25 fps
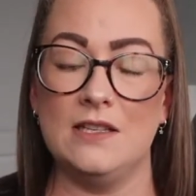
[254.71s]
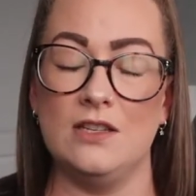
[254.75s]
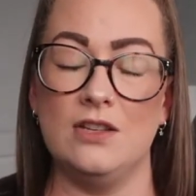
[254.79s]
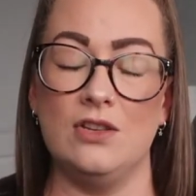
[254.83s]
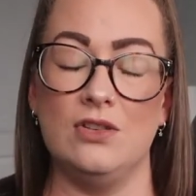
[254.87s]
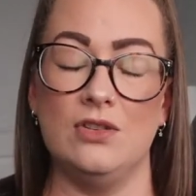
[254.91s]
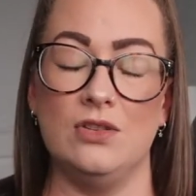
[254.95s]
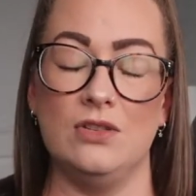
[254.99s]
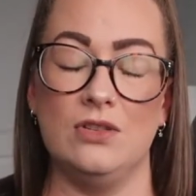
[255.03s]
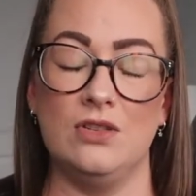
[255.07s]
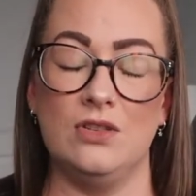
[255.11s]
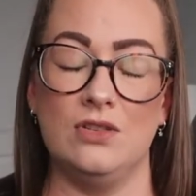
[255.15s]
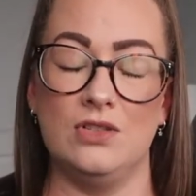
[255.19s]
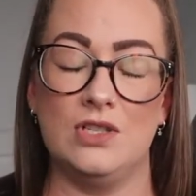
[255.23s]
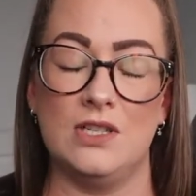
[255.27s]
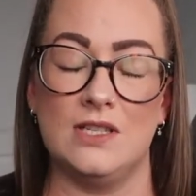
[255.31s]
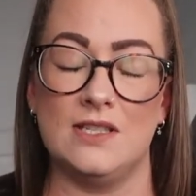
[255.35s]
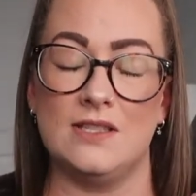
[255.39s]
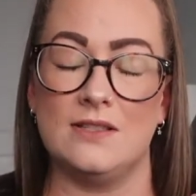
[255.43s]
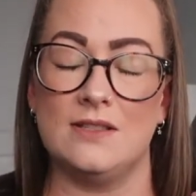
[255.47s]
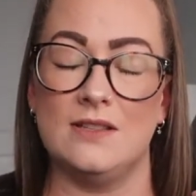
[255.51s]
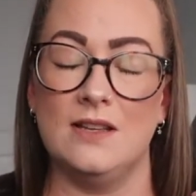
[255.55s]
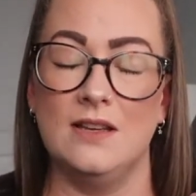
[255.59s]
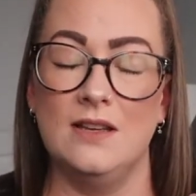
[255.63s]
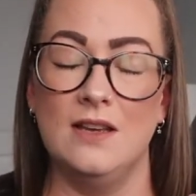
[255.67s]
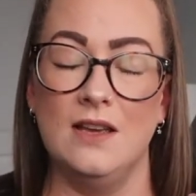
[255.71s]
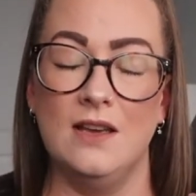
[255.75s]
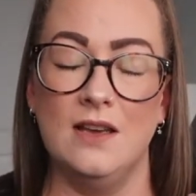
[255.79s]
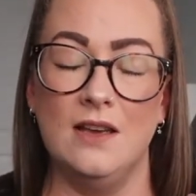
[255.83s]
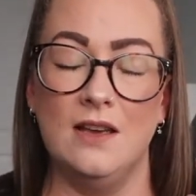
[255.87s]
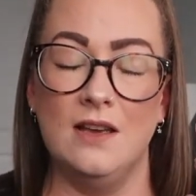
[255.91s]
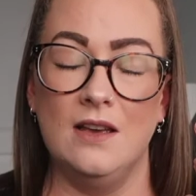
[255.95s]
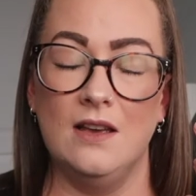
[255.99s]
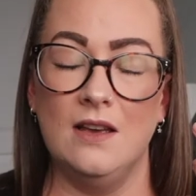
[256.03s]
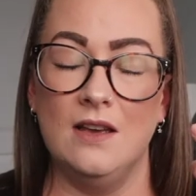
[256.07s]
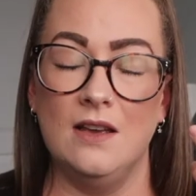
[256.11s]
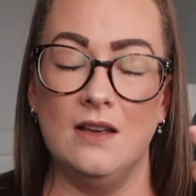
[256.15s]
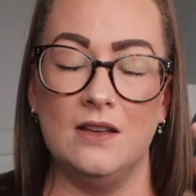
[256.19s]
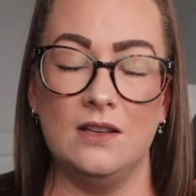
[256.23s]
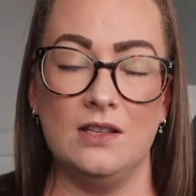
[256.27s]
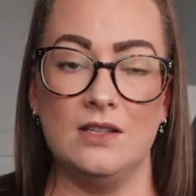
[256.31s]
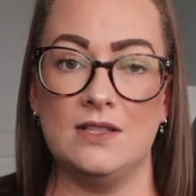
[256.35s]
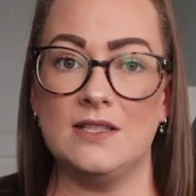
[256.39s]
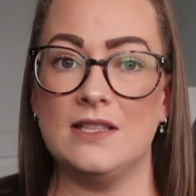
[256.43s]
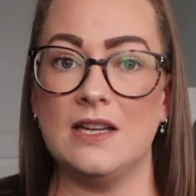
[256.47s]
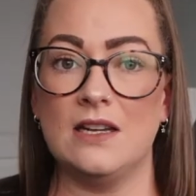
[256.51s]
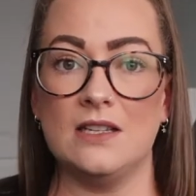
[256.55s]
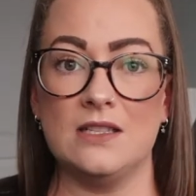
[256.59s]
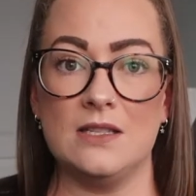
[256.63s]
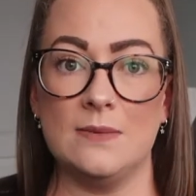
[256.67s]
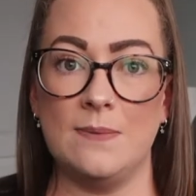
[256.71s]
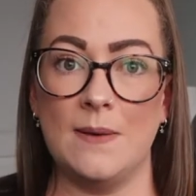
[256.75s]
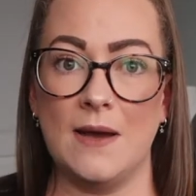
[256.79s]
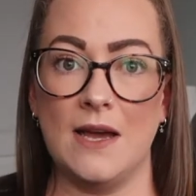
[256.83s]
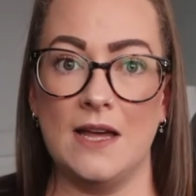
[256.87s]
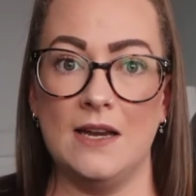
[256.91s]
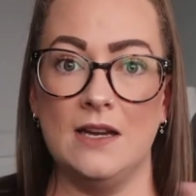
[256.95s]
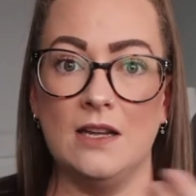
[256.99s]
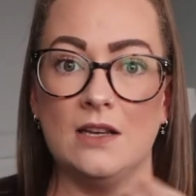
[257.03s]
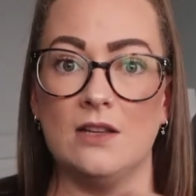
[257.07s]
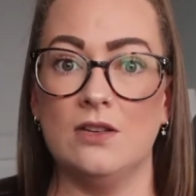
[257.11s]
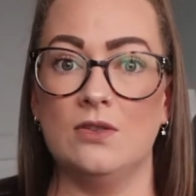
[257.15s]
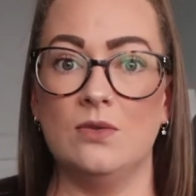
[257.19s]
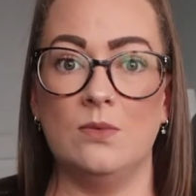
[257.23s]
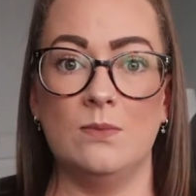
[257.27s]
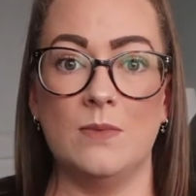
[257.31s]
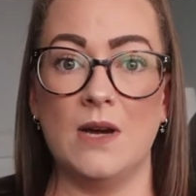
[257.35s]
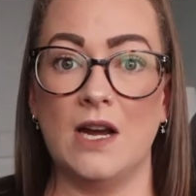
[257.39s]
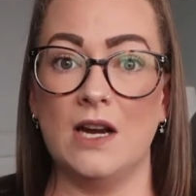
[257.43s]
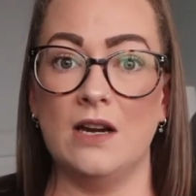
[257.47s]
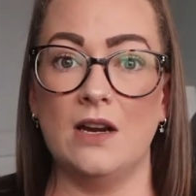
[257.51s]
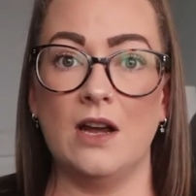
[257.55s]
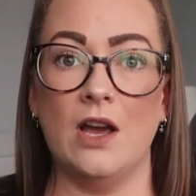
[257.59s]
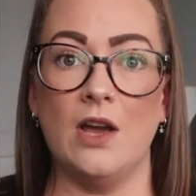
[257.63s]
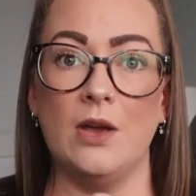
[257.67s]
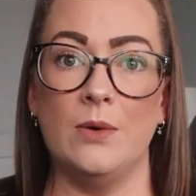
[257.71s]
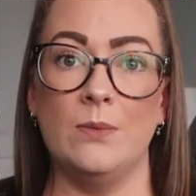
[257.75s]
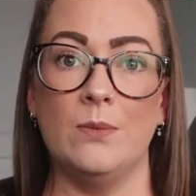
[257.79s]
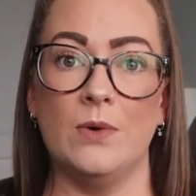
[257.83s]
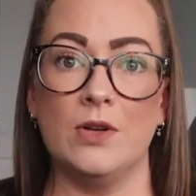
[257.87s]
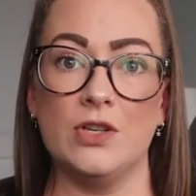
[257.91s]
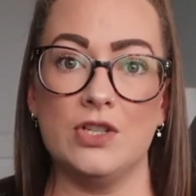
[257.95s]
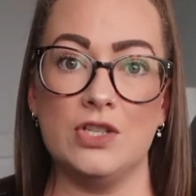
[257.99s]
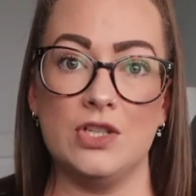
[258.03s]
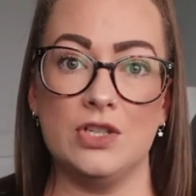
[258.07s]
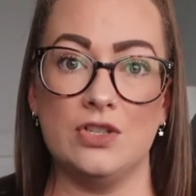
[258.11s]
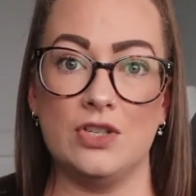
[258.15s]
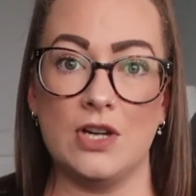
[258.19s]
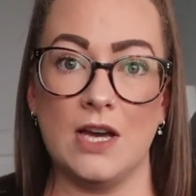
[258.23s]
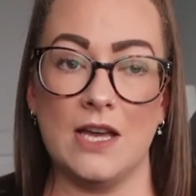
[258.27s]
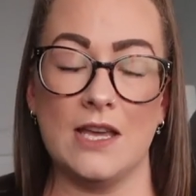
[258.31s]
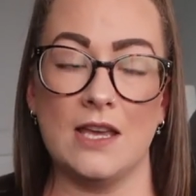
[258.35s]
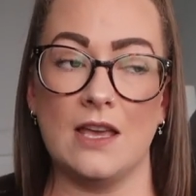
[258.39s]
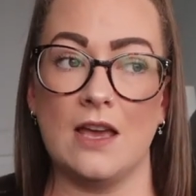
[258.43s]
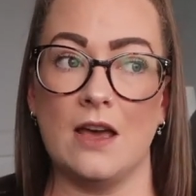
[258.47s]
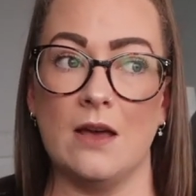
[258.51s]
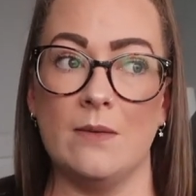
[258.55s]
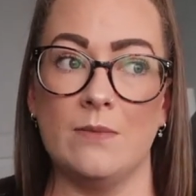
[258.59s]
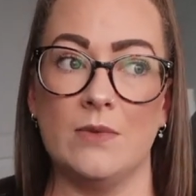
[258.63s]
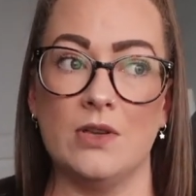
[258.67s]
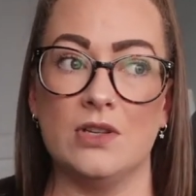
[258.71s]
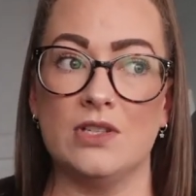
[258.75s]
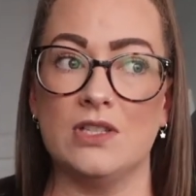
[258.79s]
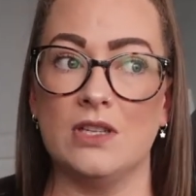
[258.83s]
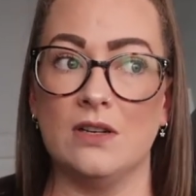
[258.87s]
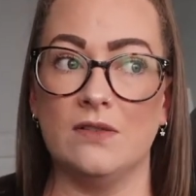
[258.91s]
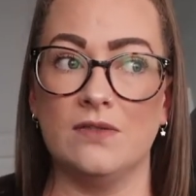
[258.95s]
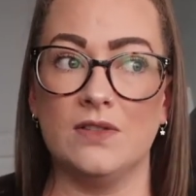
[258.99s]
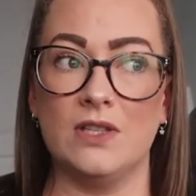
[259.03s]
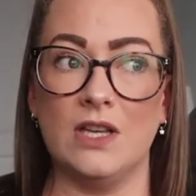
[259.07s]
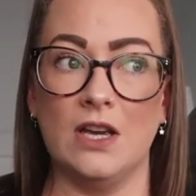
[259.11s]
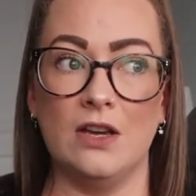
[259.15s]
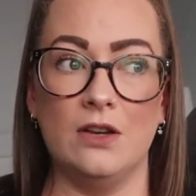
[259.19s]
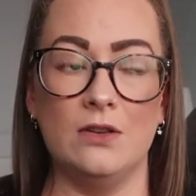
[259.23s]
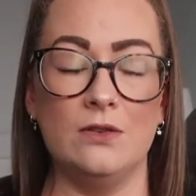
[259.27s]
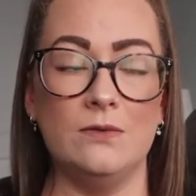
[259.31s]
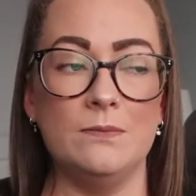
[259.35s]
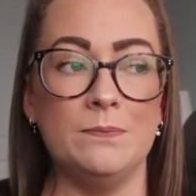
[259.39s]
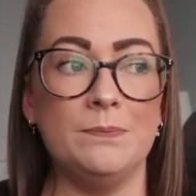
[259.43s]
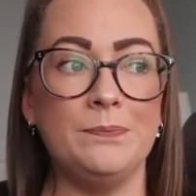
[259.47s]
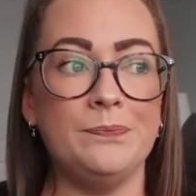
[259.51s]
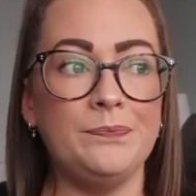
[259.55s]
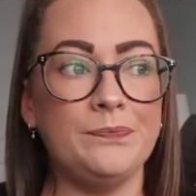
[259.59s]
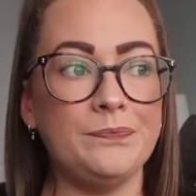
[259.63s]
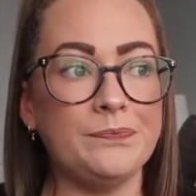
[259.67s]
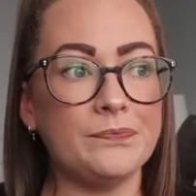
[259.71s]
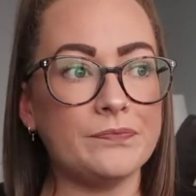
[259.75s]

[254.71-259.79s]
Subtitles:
and you start to panic no matter how much you try and calm yourself down.